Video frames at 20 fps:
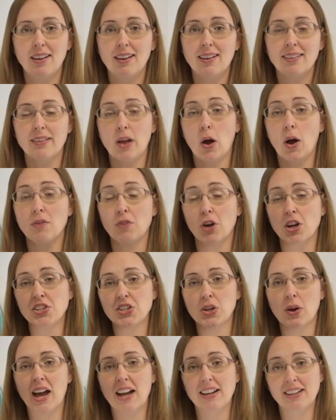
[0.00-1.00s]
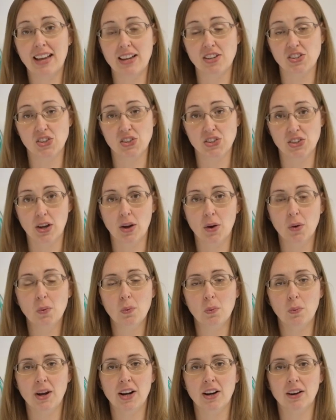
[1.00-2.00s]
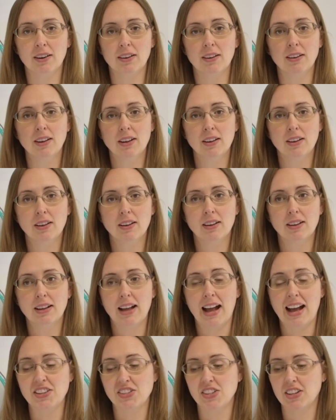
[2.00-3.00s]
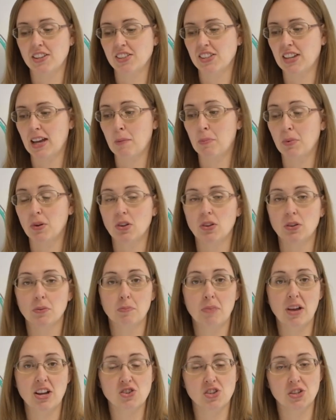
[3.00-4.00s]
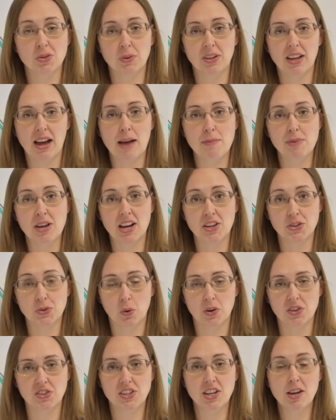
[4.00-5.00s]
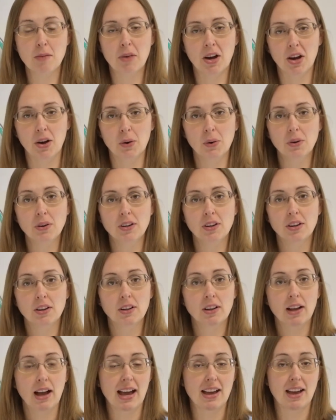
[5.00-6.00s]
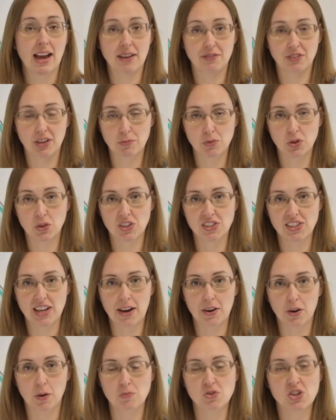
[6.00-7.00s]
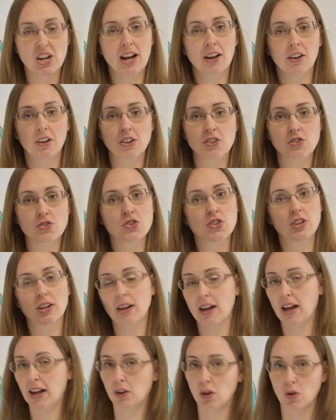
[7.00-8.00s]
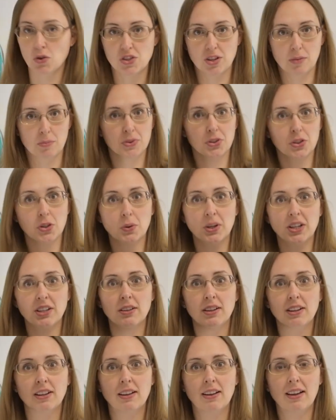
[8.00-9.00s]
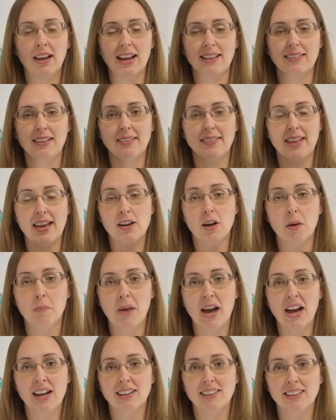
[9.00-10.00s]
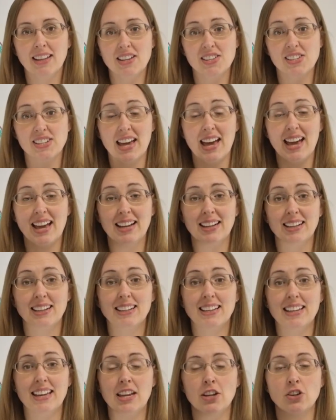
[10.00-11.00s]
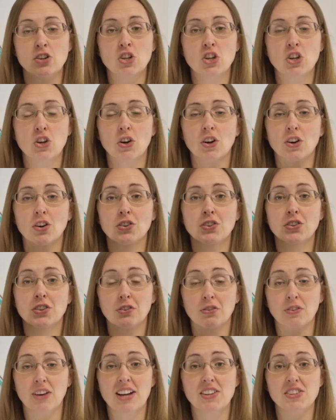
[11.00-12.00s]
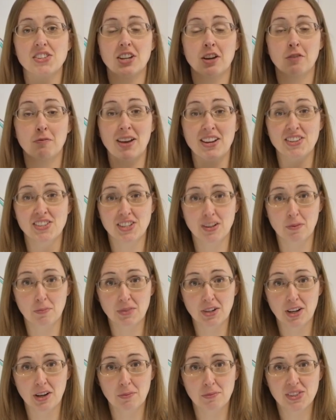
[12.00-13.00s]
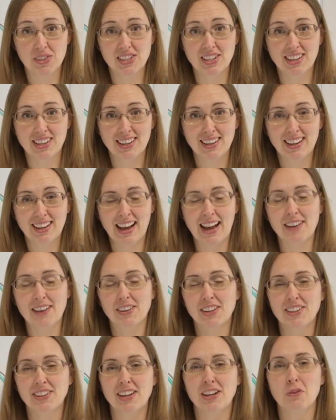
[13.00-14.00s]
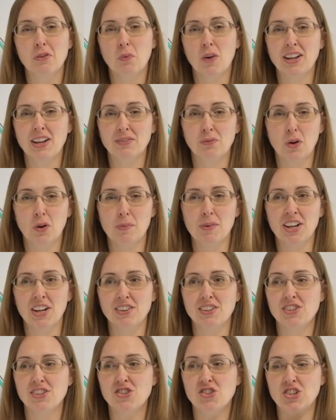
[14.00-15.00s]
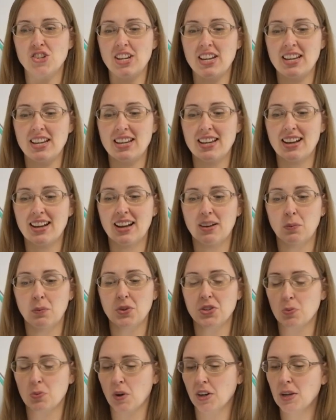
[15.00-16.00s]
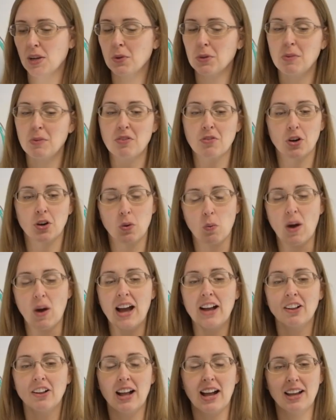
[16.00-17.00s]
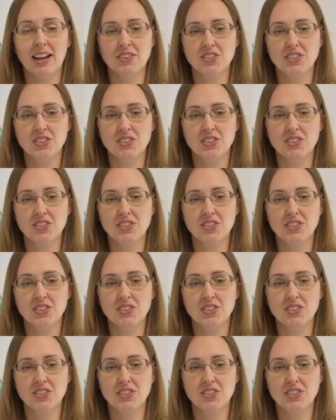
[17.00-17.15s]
Now, I've also had cases, though, where, as an example, patients with I B S or SIBO, I have them do this at-home challenge, I coach them through it, and then they come back and they say, it cured the rest of my symptoms. I could think of one woman, she was working with me for a while on